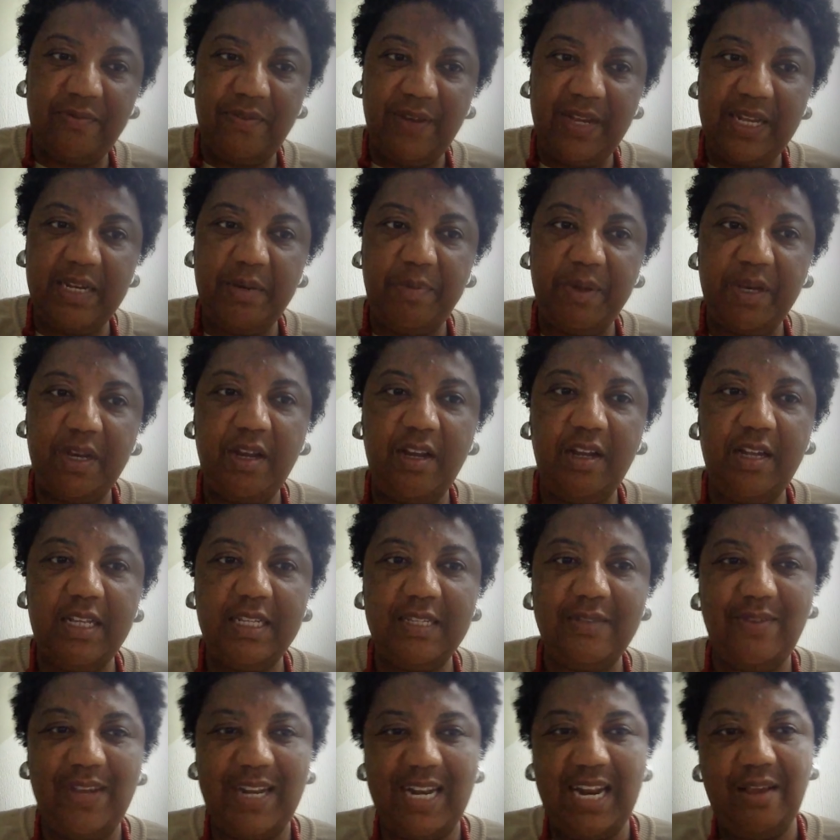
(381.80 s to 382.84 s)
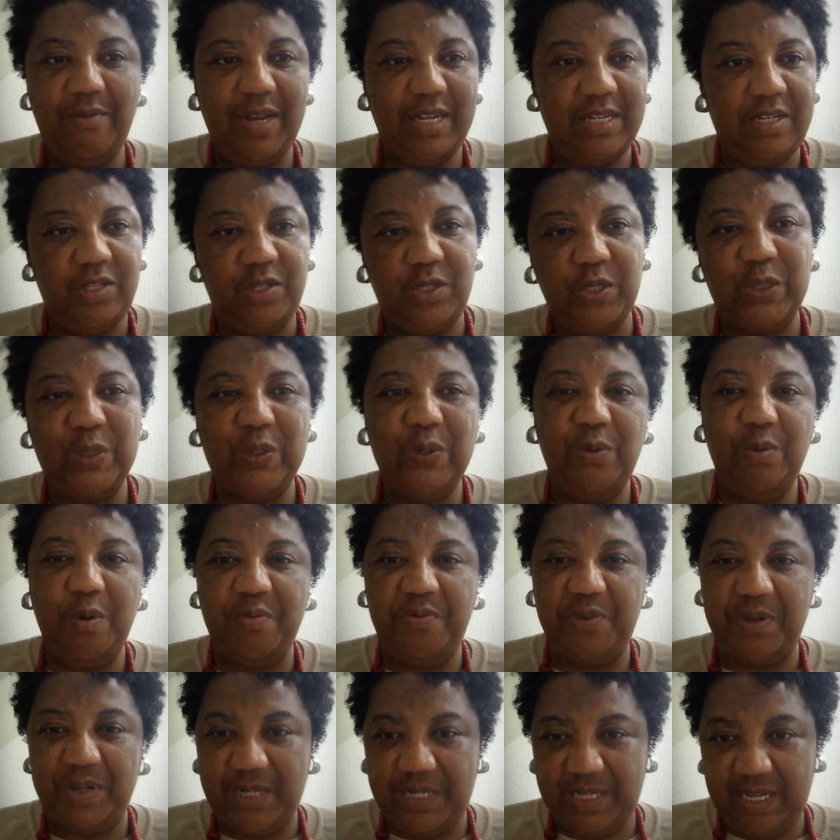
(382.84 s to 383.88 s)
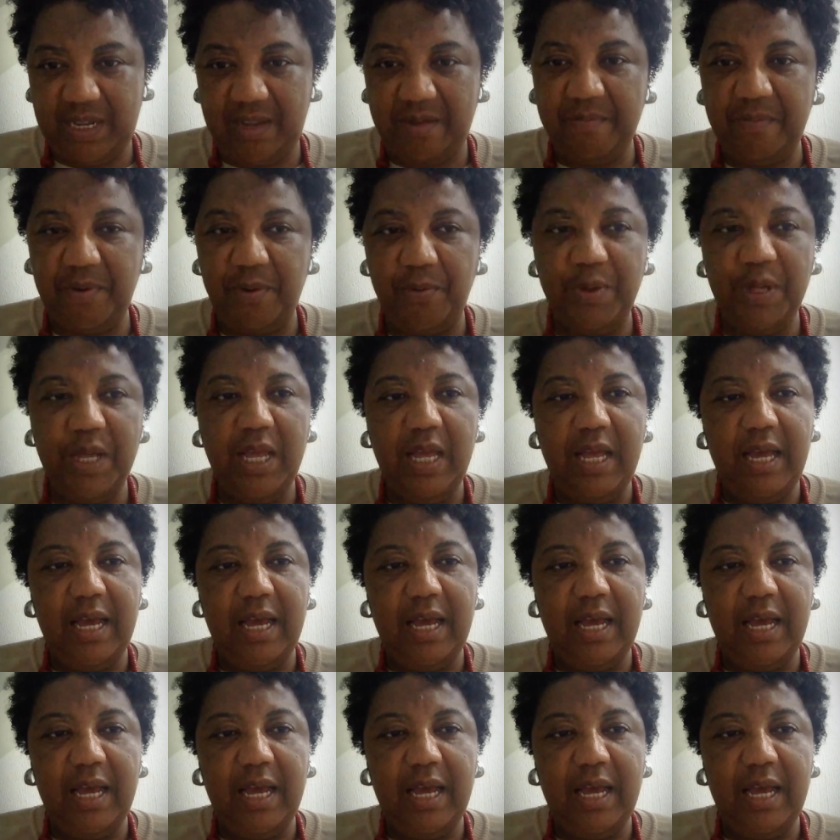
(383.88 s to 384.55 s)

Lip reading: funny because when I went to Cuba, for example,